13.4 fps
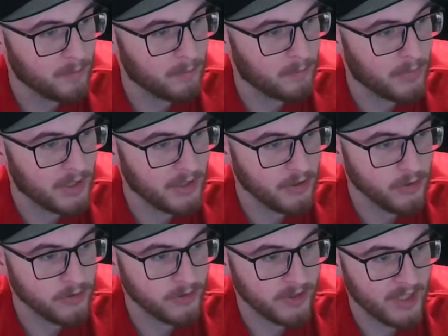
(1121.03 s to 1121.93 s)
but
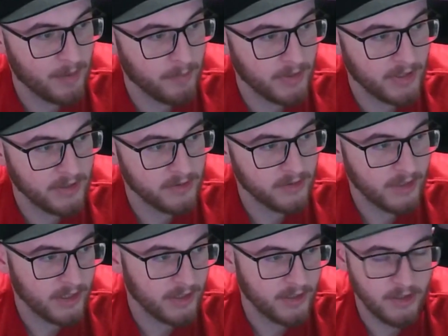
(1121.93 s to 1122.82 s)
usually that means
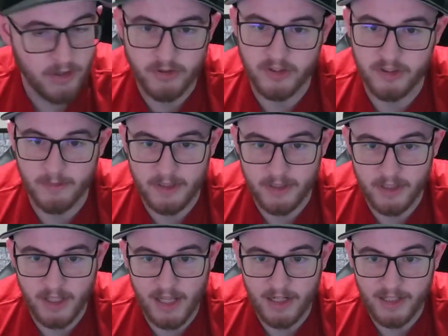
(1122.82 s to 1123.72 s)
Houston's about to
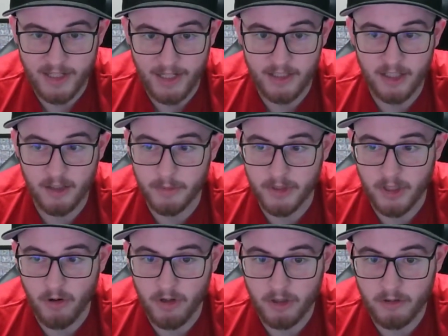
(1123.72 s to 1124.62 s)
kind of heat up and
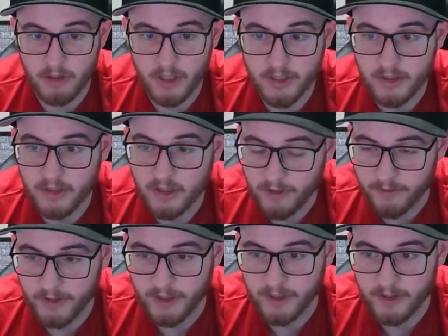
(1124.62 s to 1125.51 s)
go on a run,
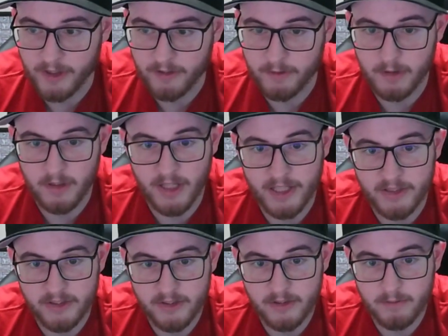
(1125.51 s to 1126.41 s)
if anything from the
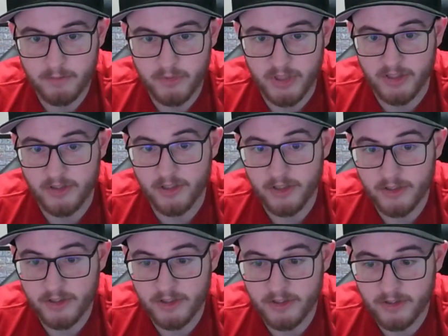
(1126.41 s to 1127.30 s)
last 6 years